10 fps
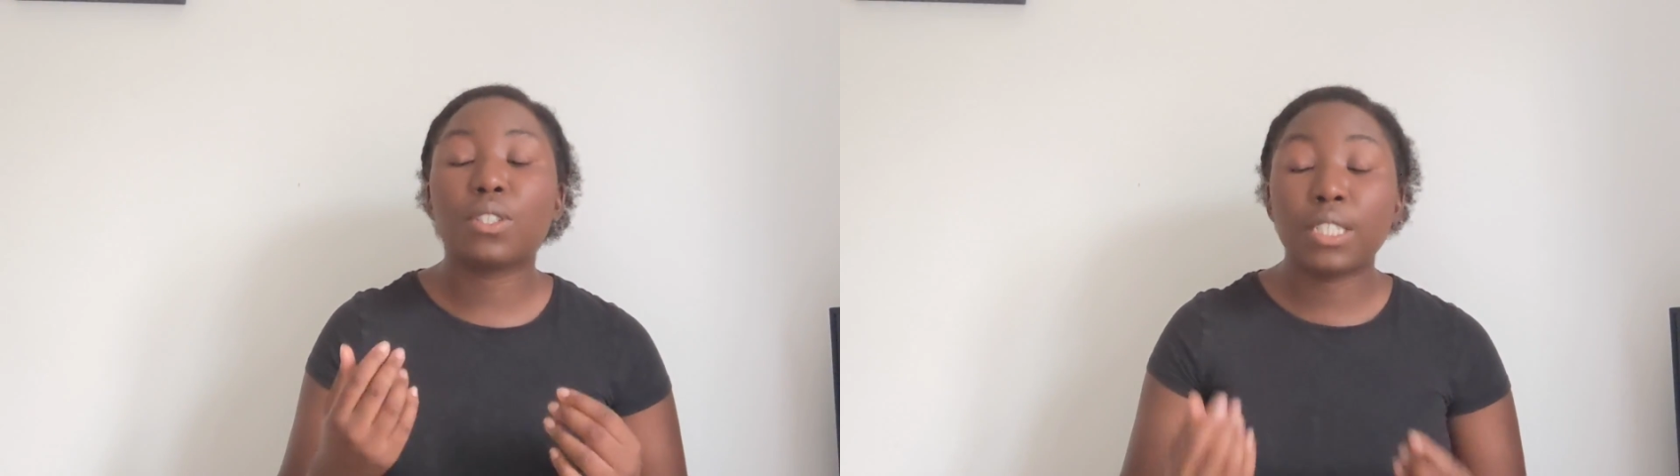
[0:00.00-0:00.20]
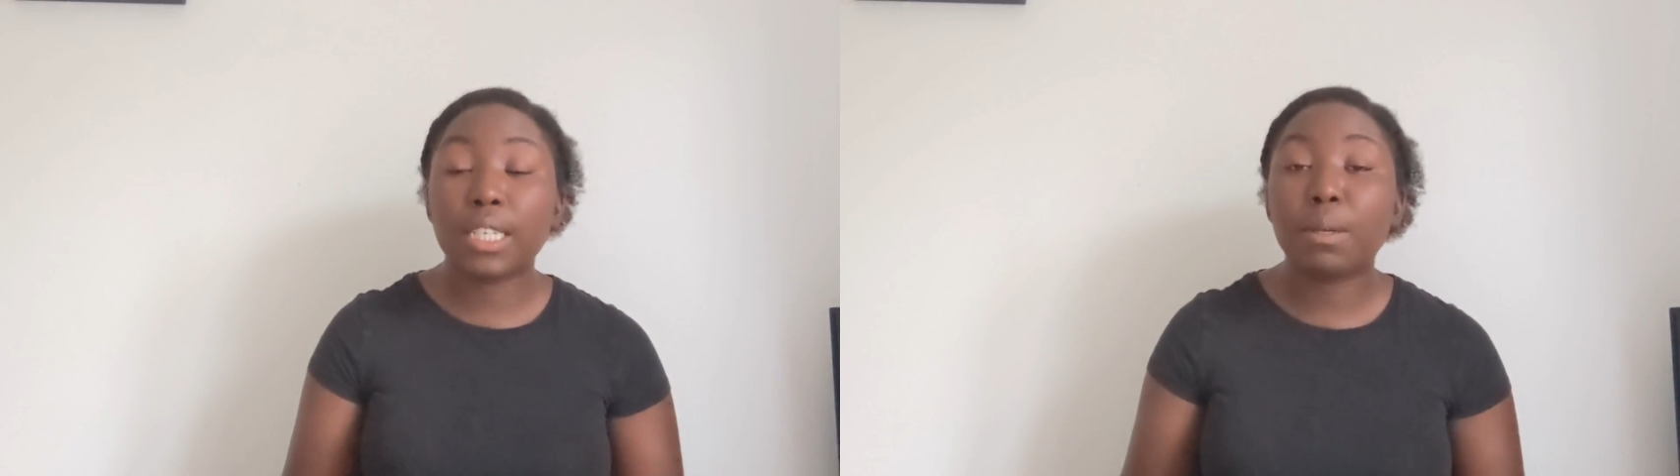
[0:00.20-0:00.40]

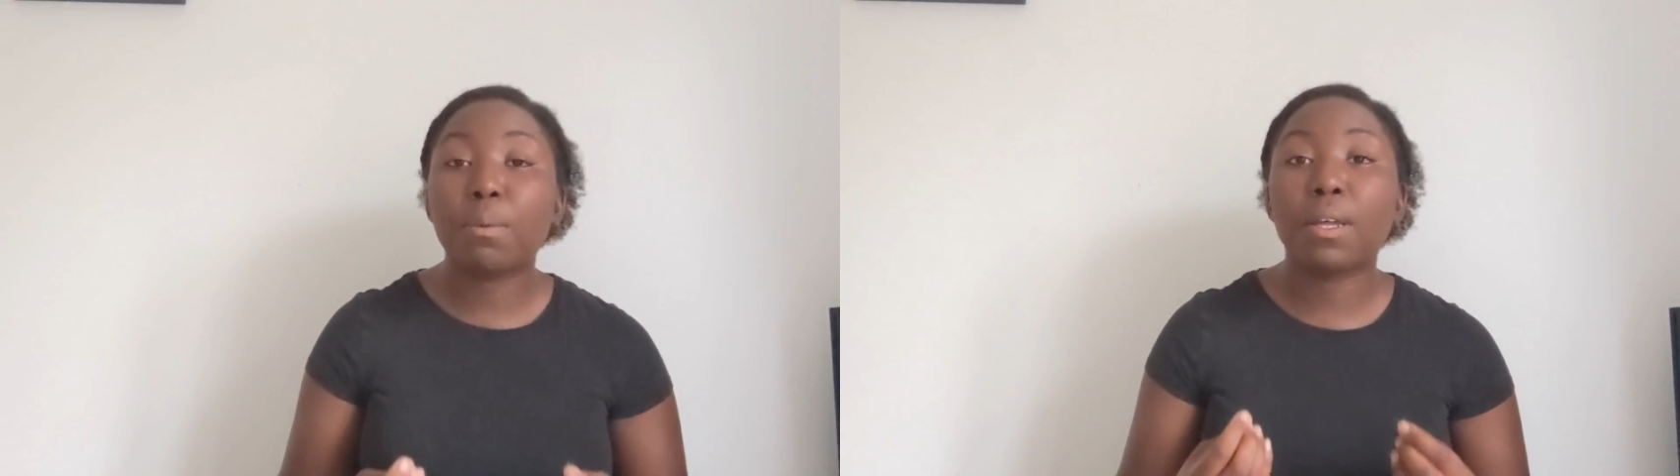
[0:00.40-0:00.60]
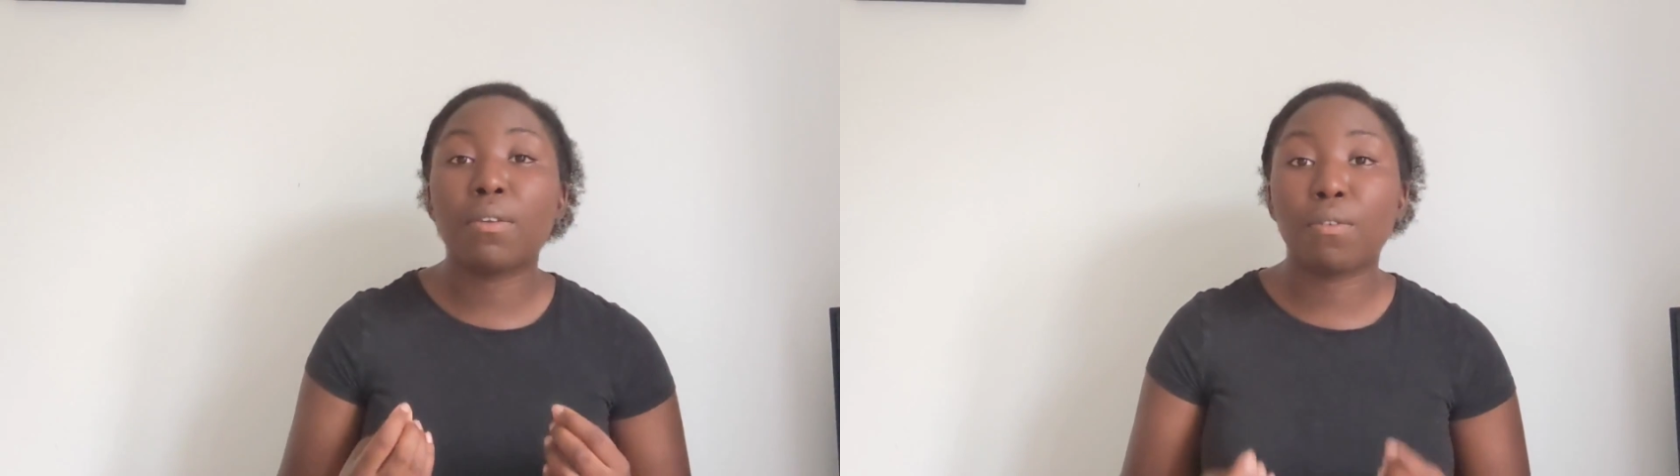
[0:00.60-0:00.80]
cheap
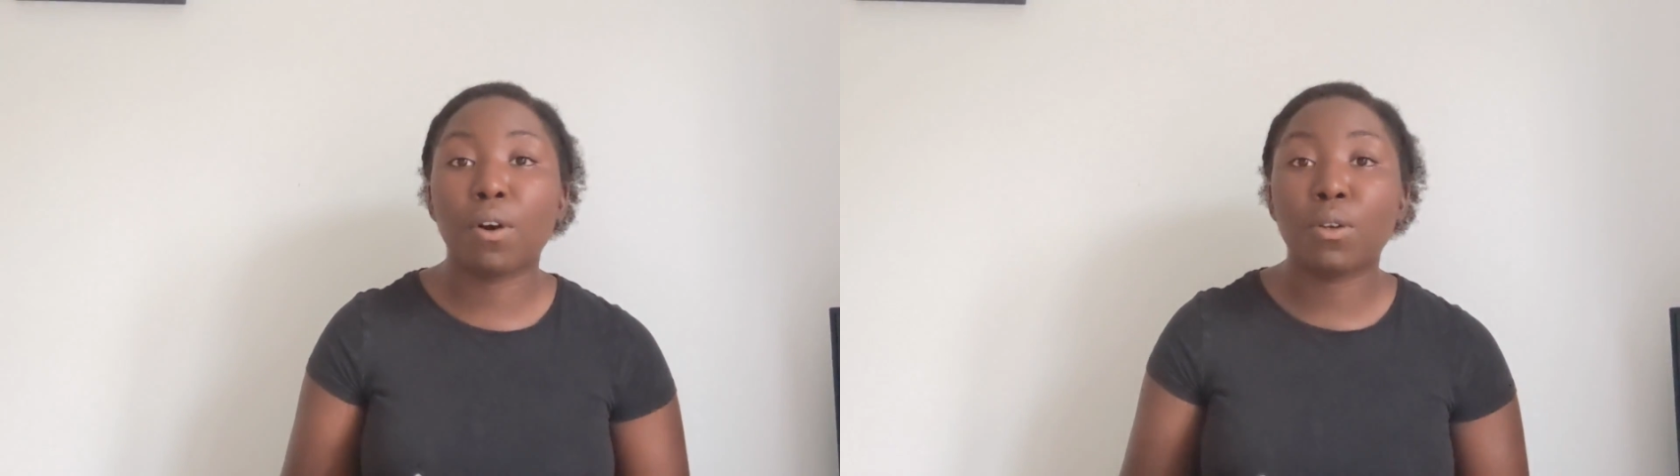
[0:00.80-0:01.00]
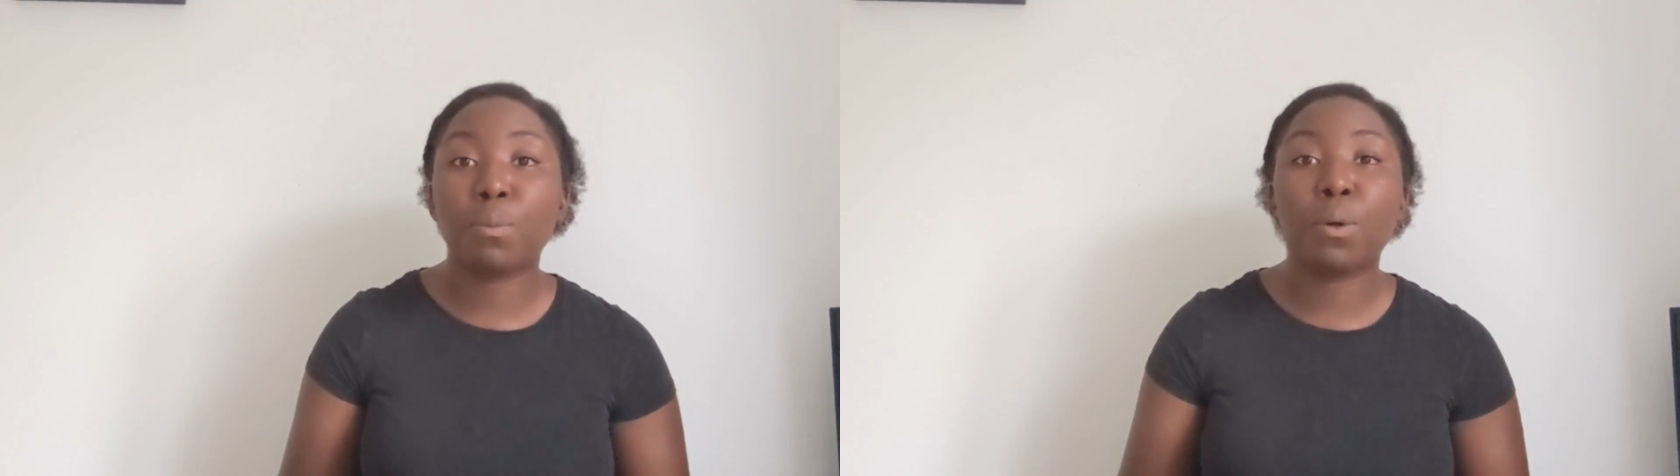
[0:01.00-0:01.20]
and
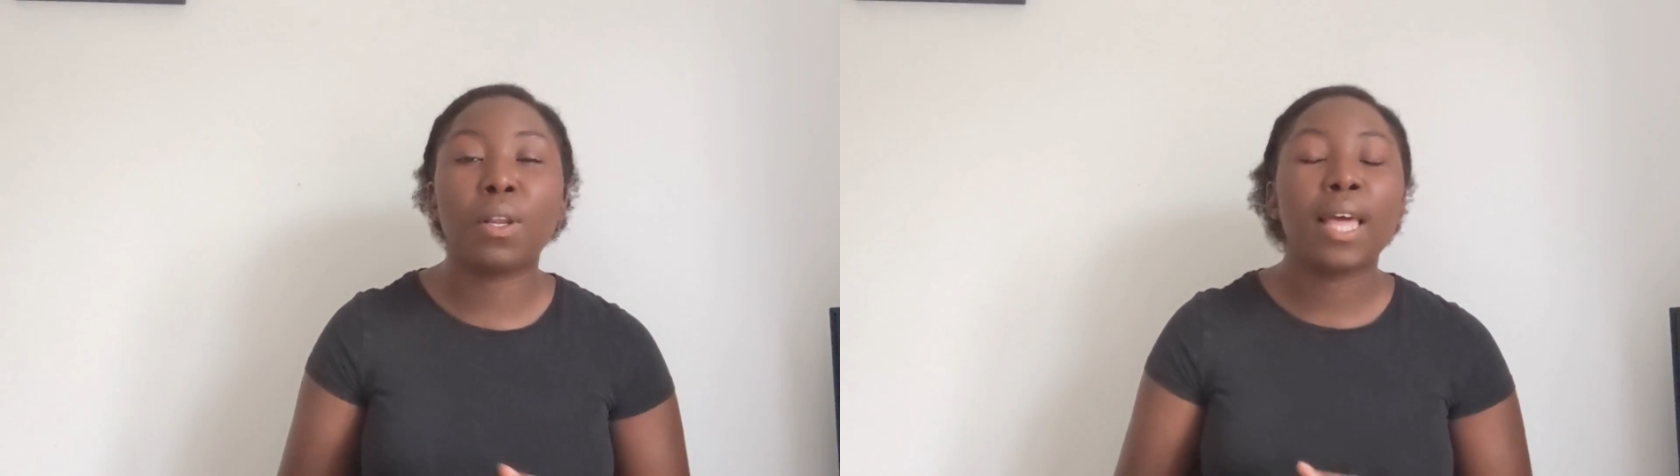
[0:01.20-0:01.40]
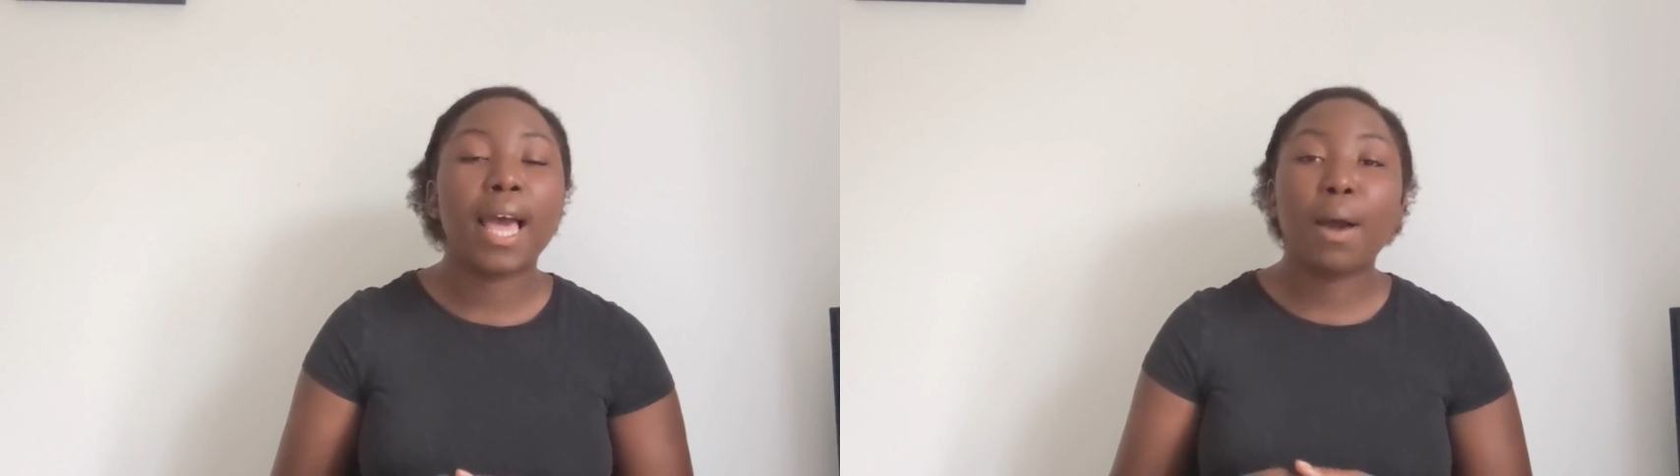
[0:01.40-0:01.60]
affordable,